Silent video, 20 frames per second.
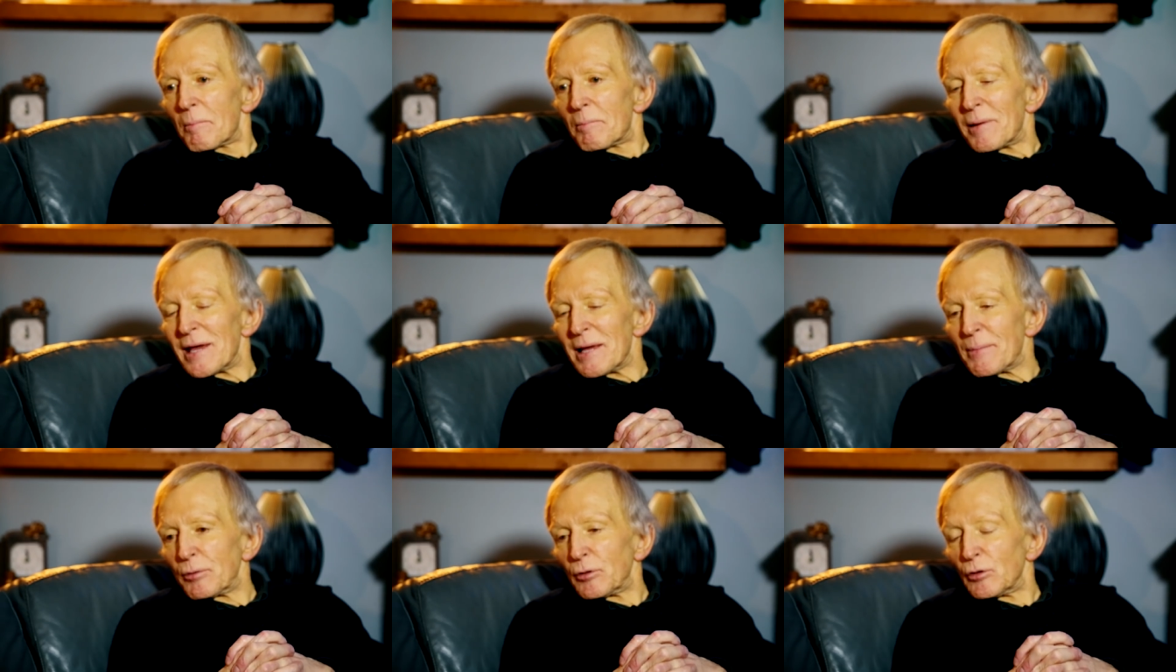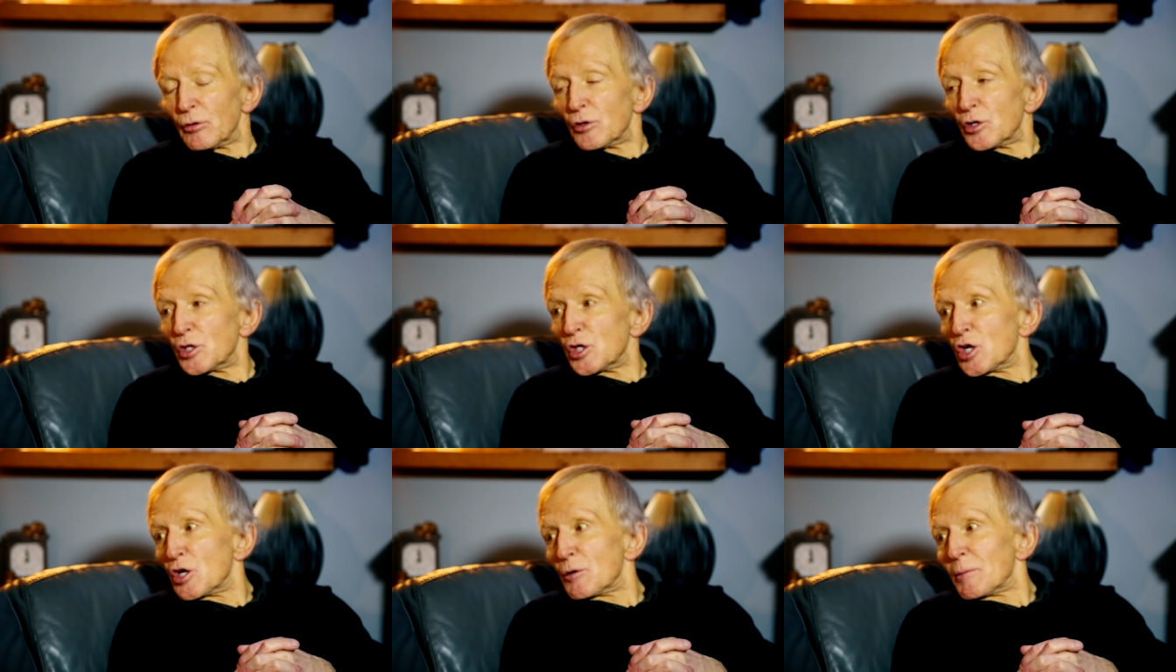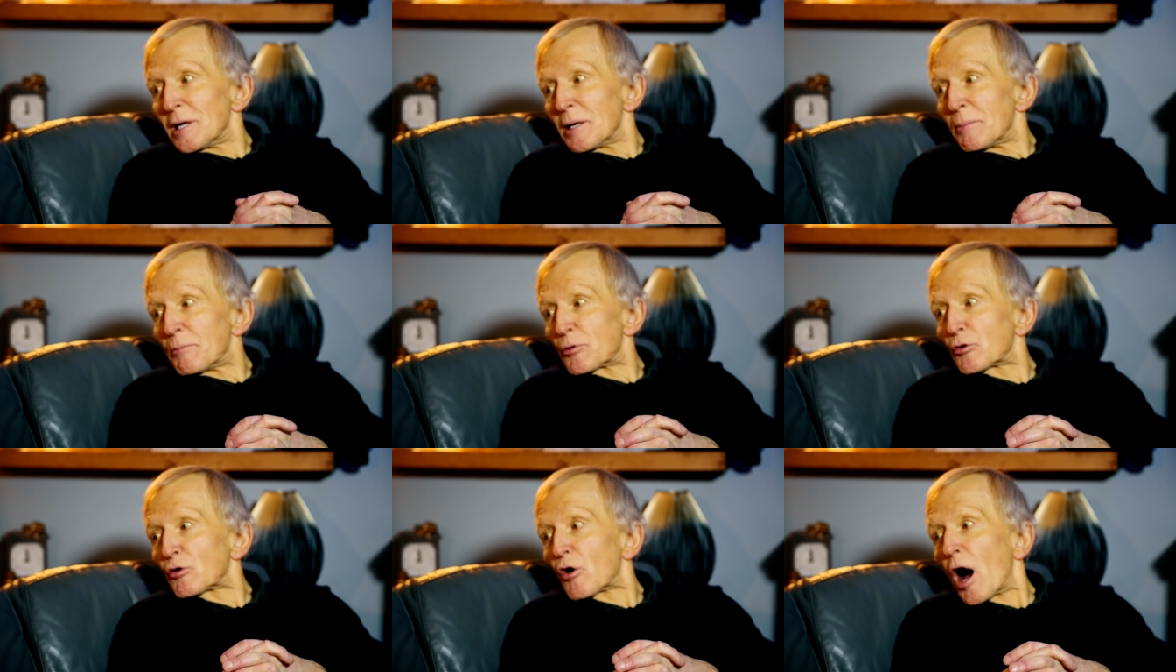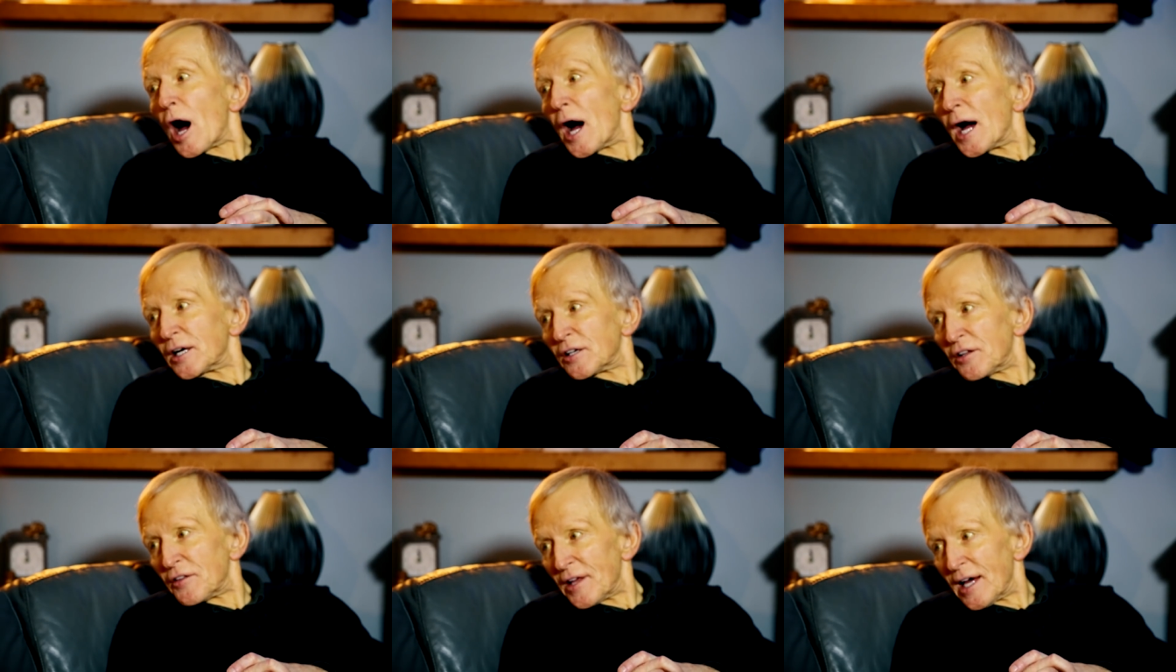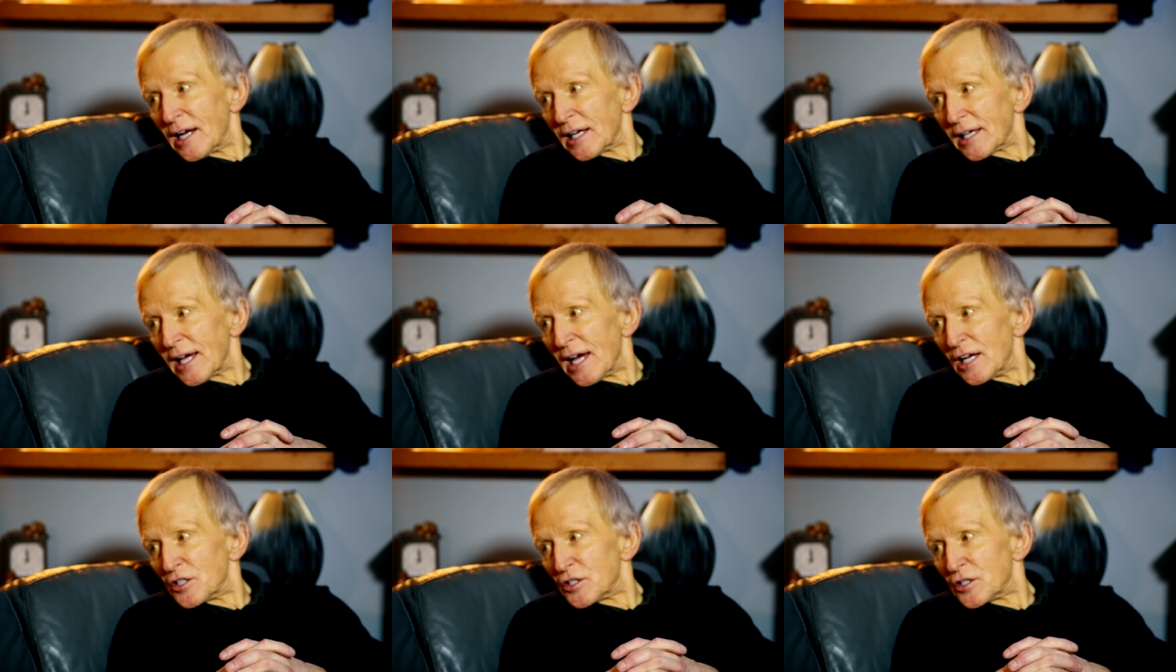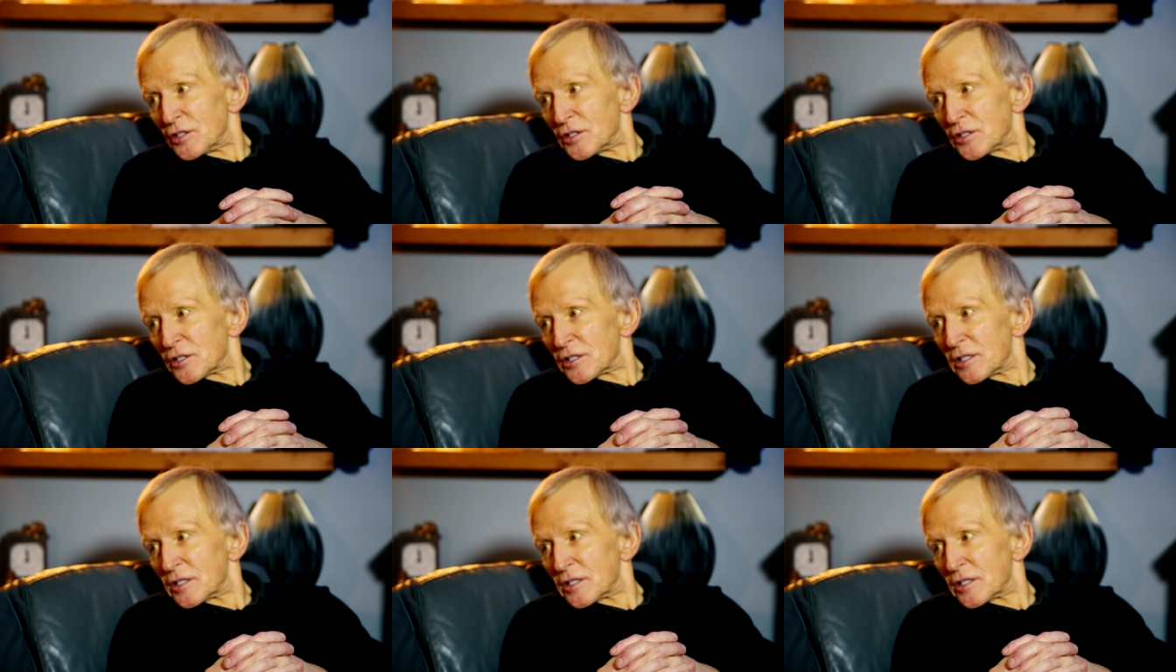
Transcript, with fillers: people who knew me prior to the allegations.